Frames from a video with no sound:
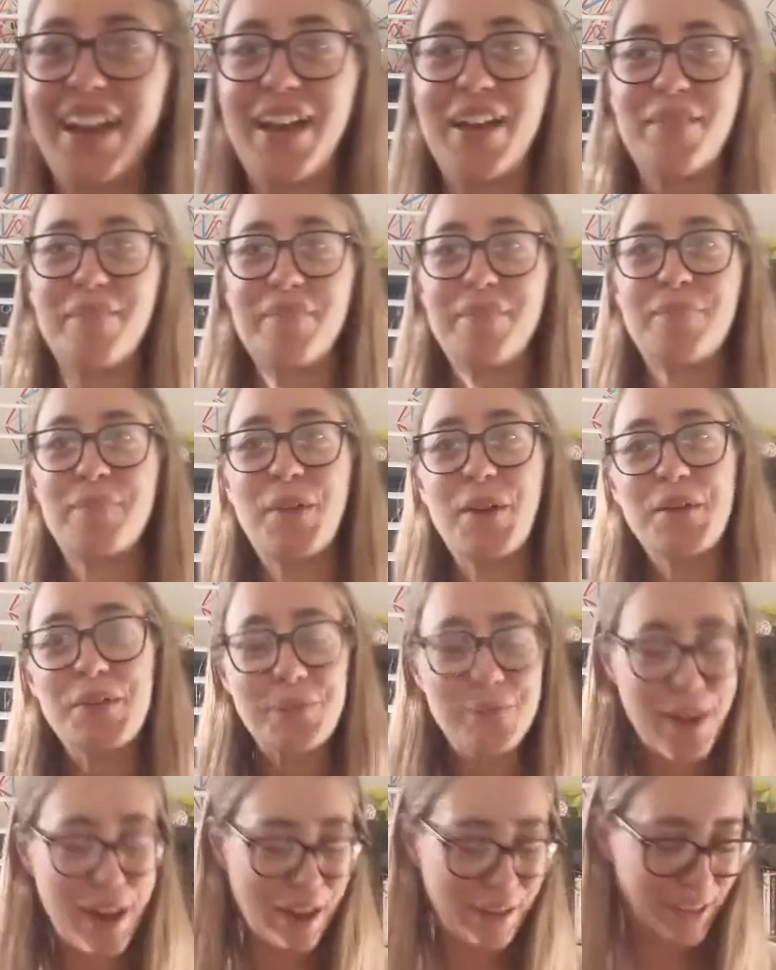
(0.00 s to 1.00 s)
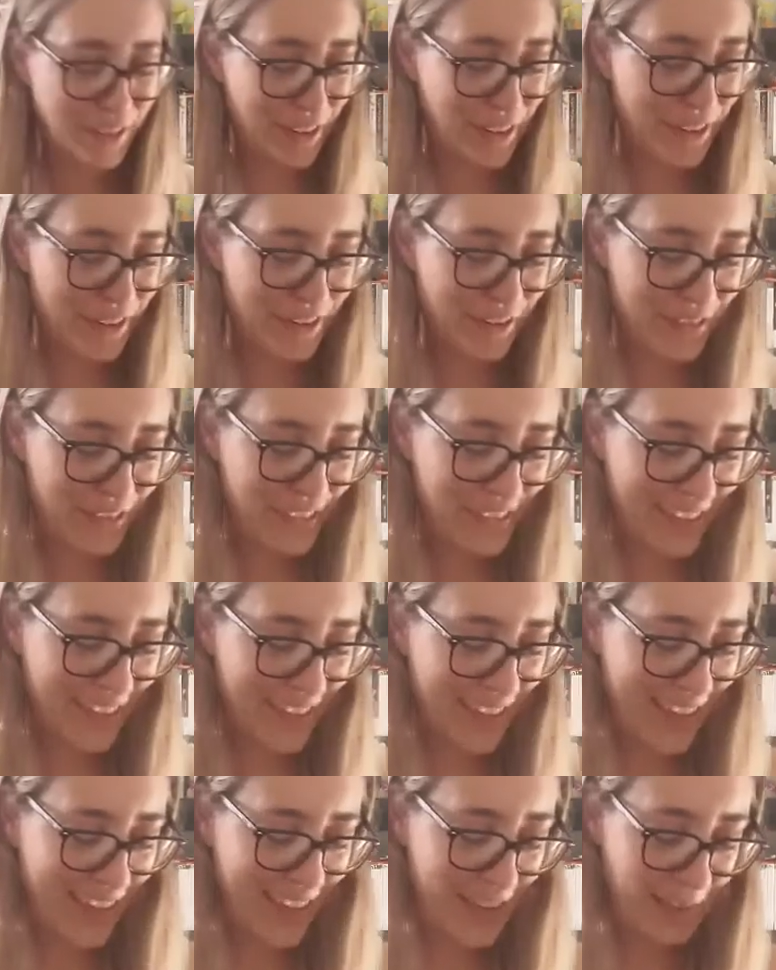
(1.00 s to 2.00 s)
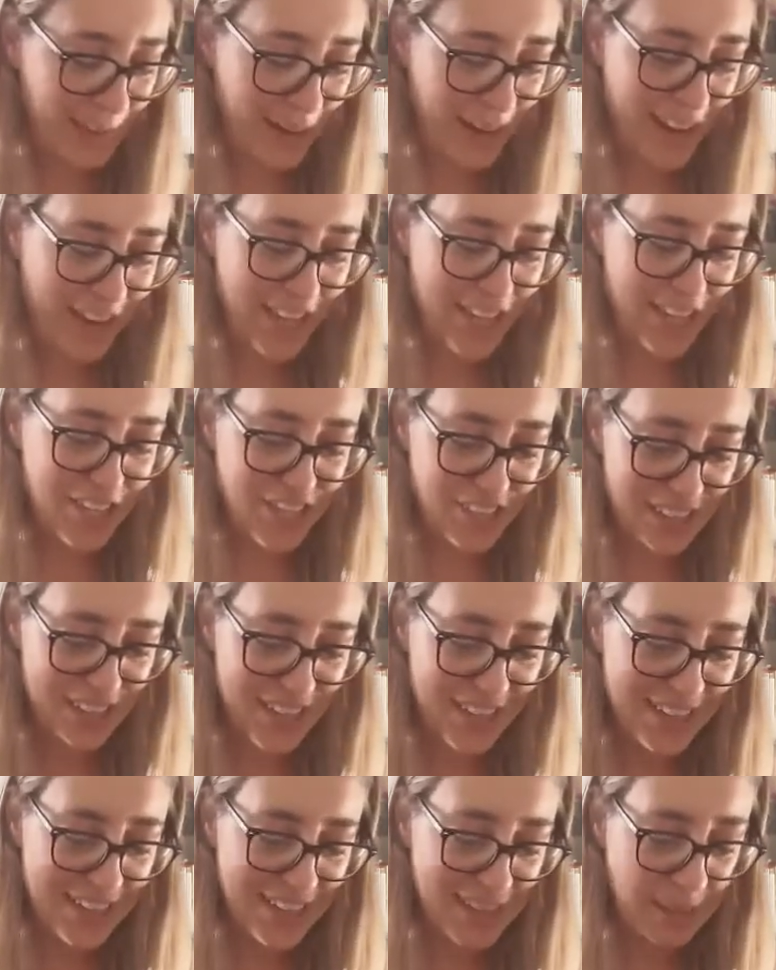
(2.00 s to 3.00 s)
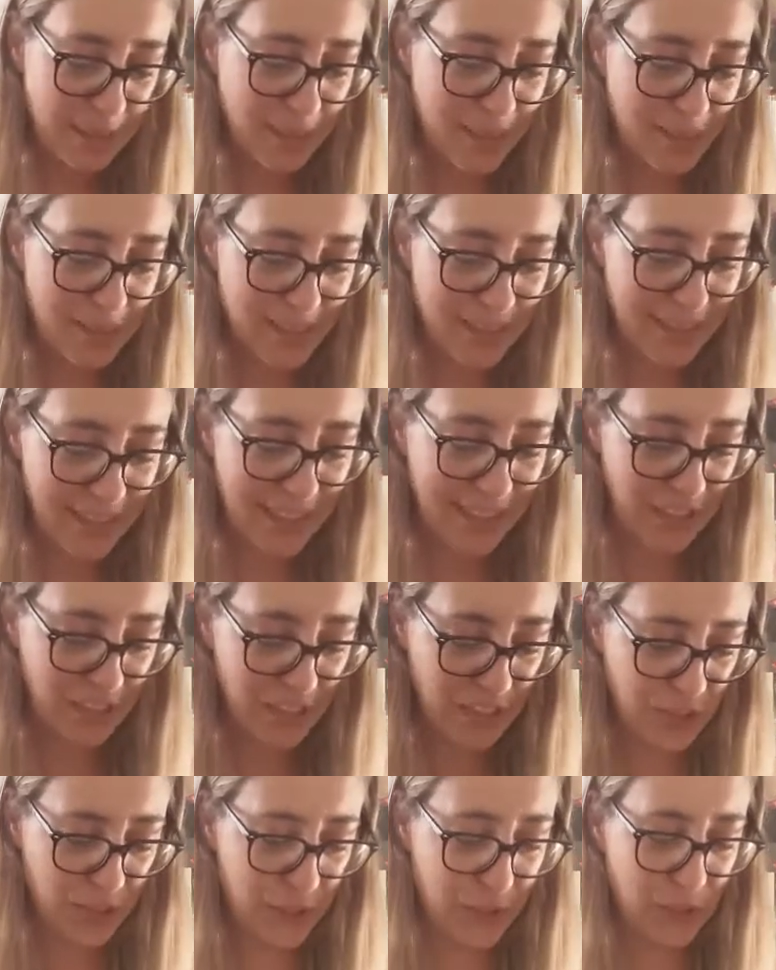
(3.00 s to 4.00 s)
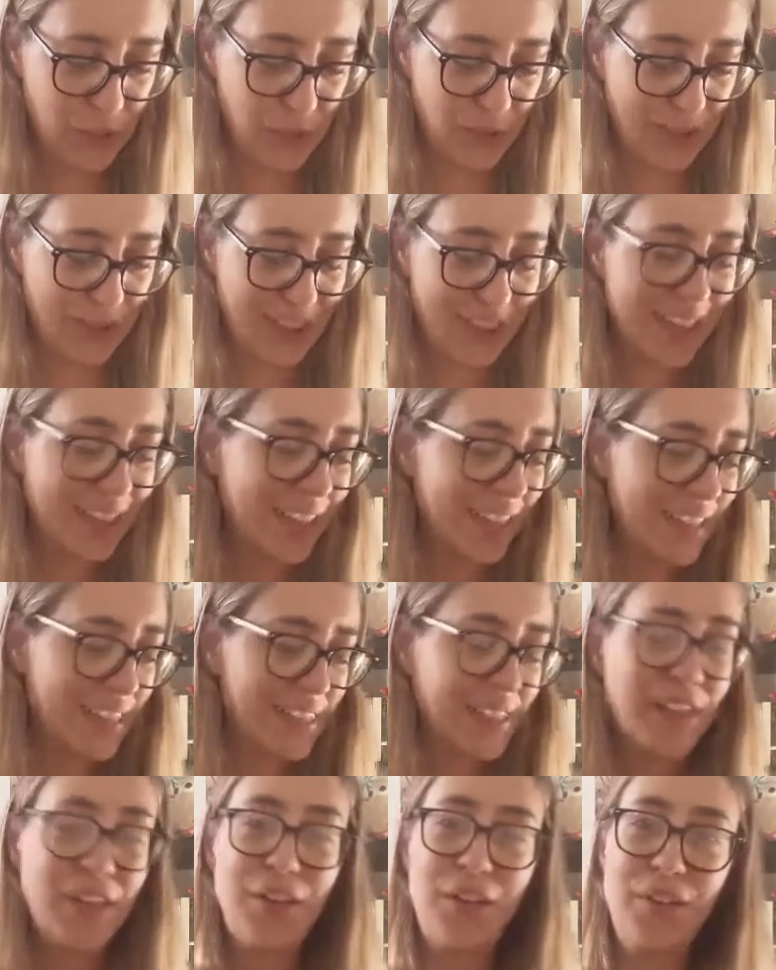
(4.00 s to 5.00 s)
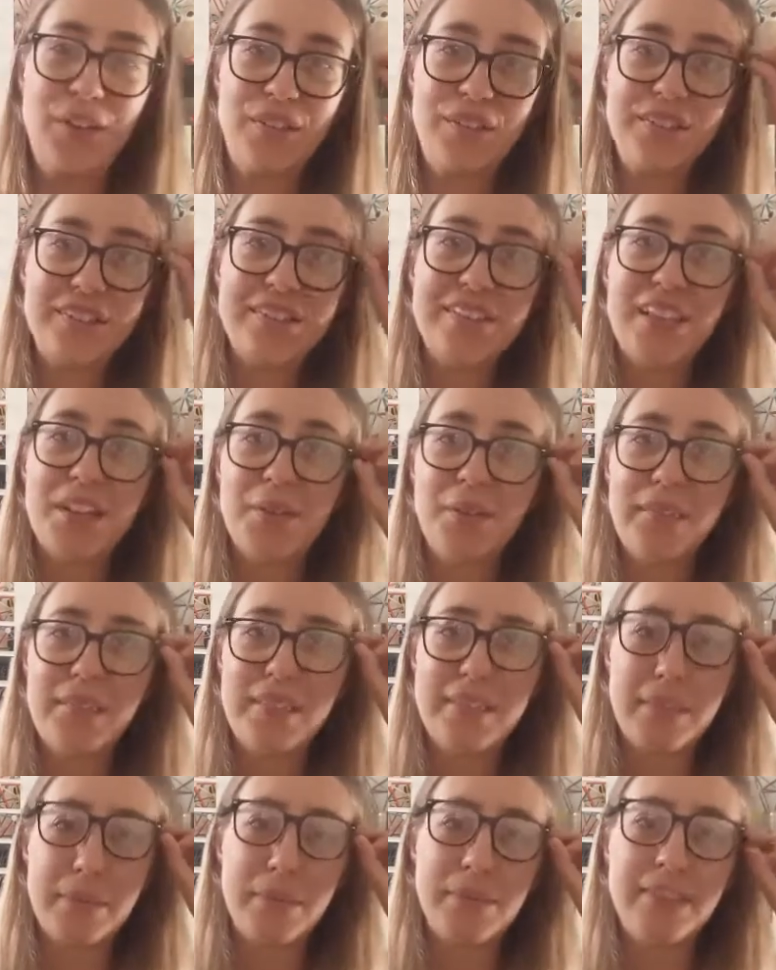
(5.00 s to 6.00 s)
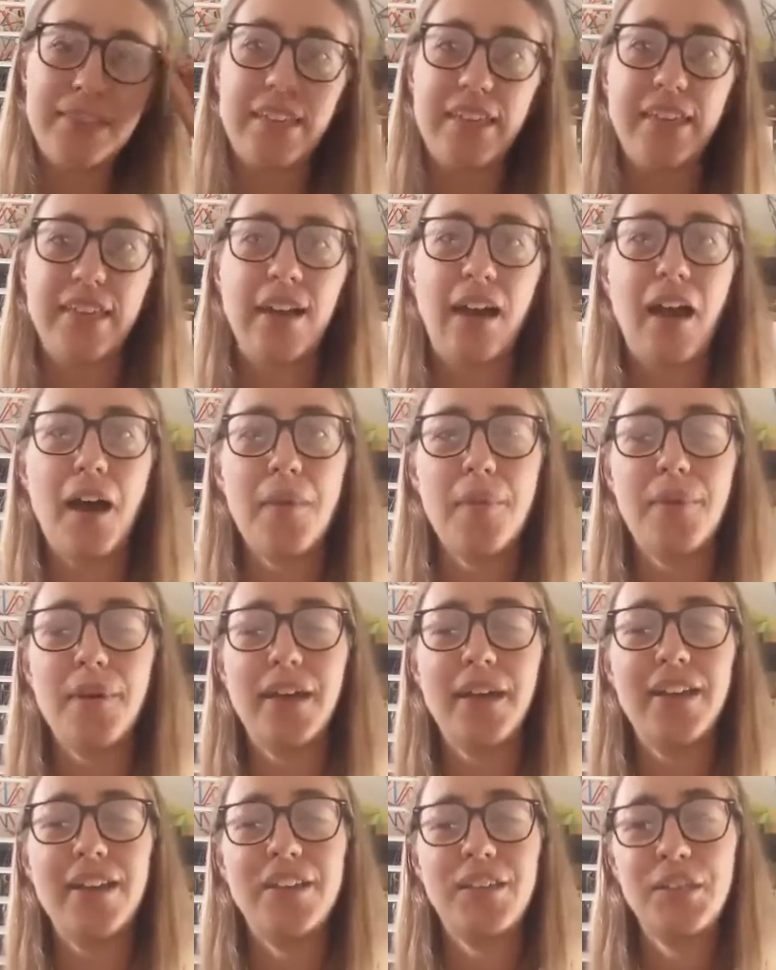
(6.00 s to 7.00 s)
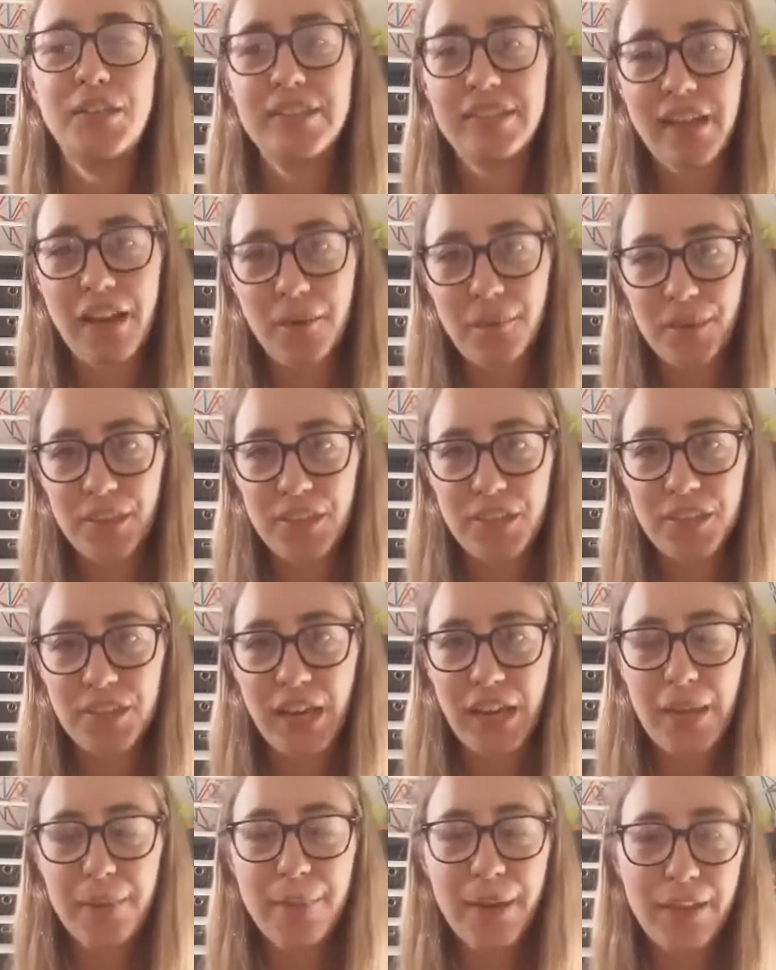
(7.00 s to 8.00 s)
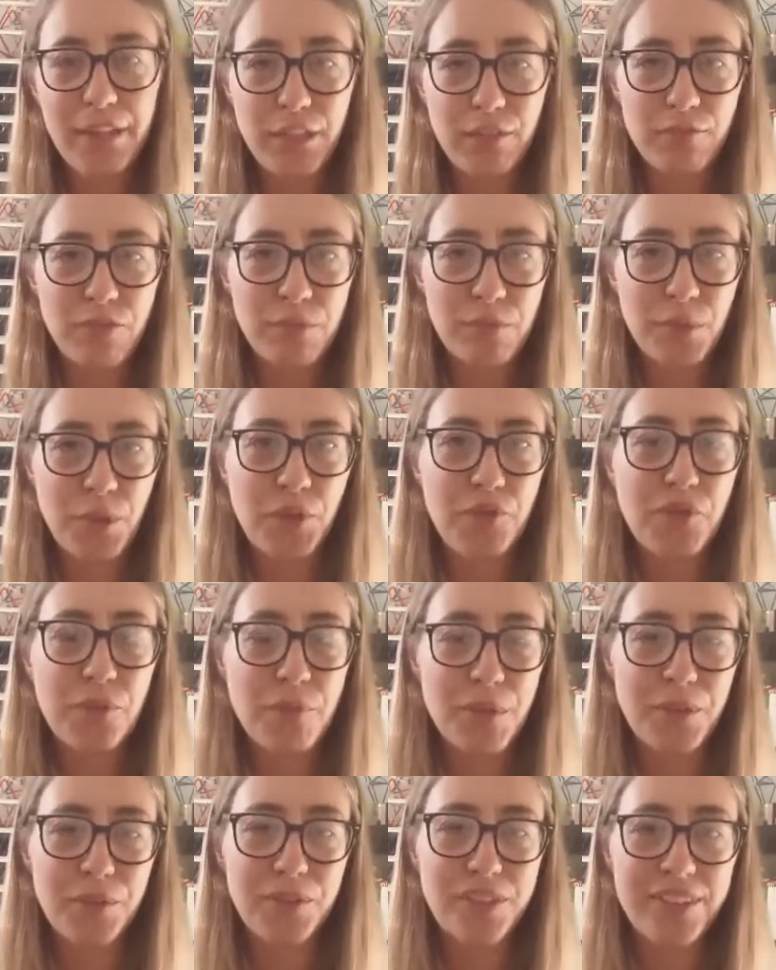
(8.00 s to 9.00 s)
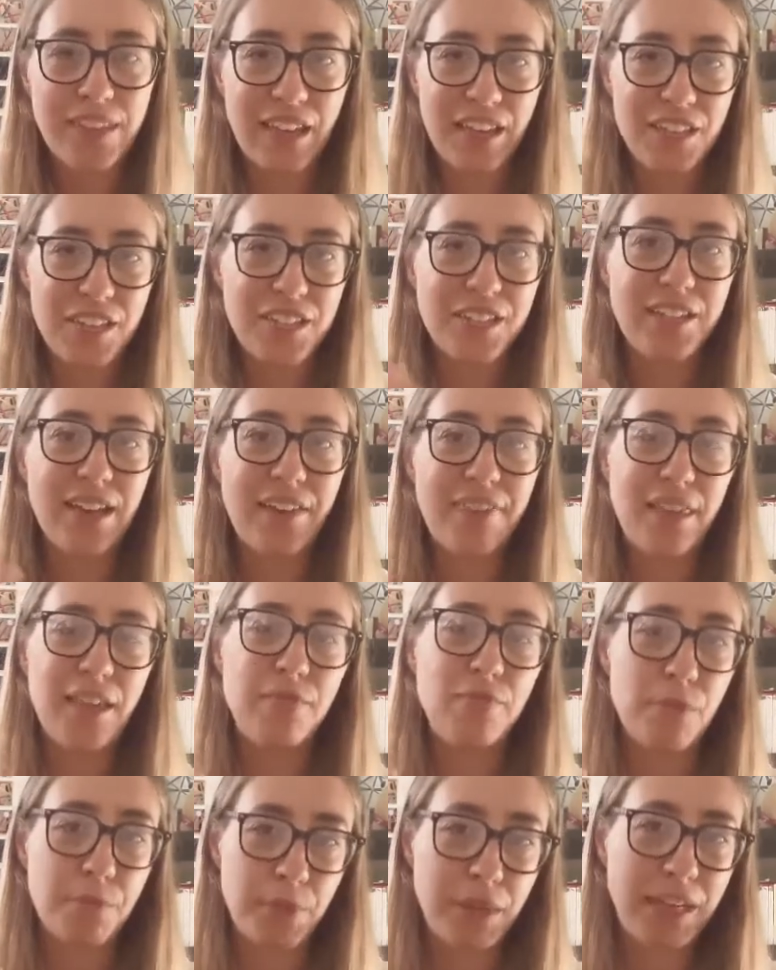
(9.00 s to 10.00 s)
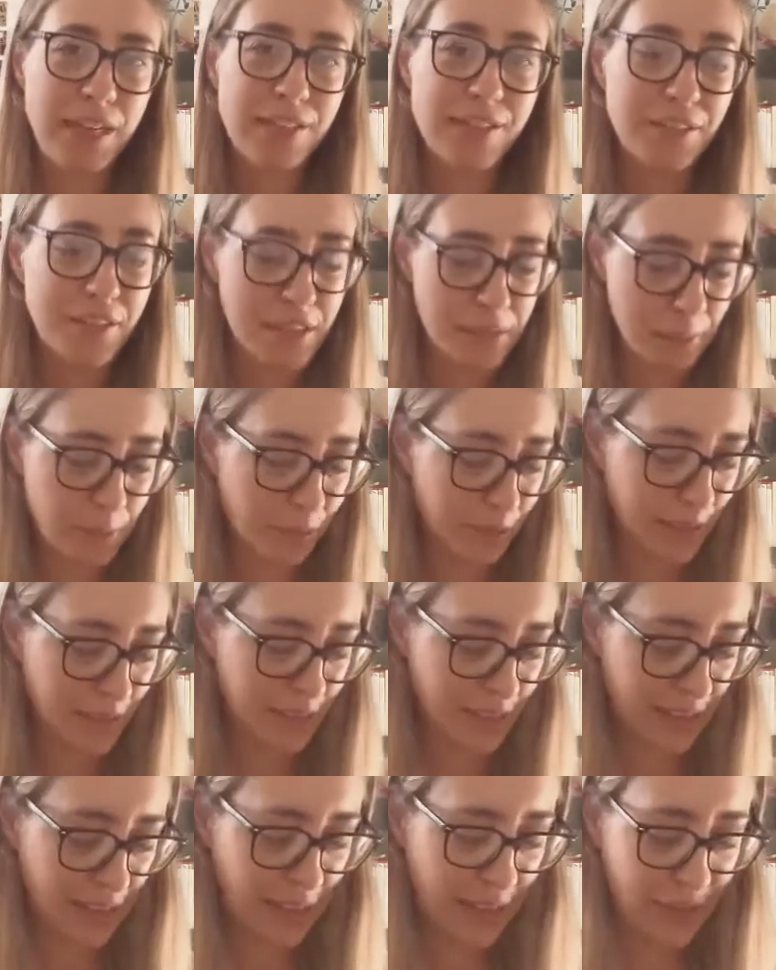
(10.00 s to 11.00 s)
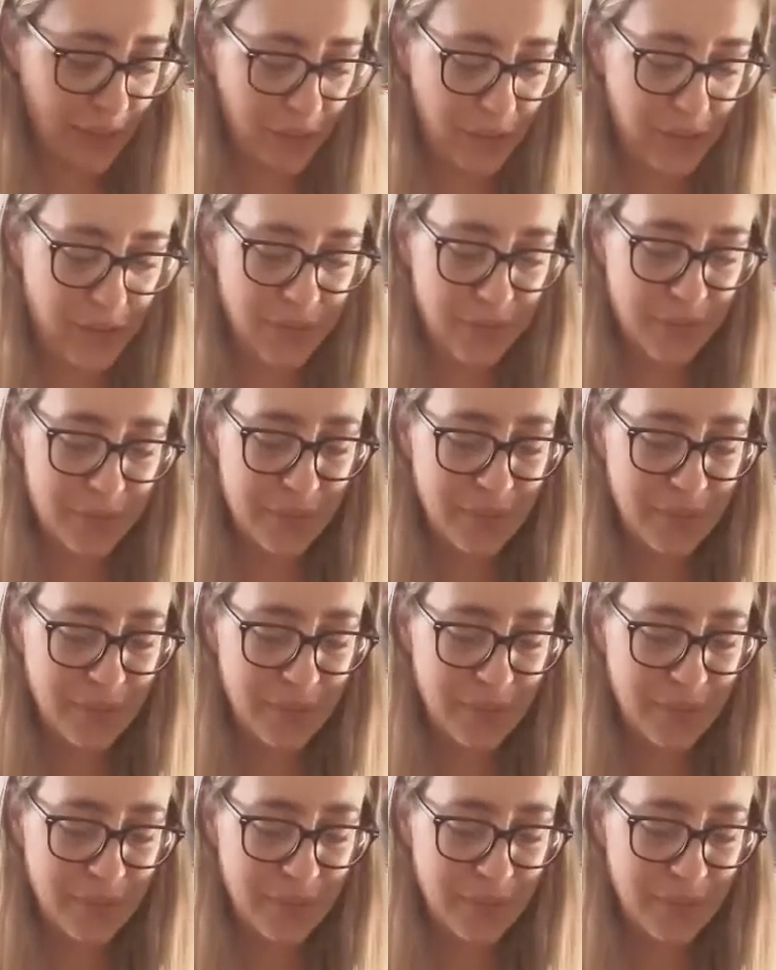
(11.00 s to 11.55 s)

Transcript: am most proud of is my giant Sapinski shawl. So just like with the Sapinski carpet, you start with a shape and you remove the middle section and then repeat on smaller scales.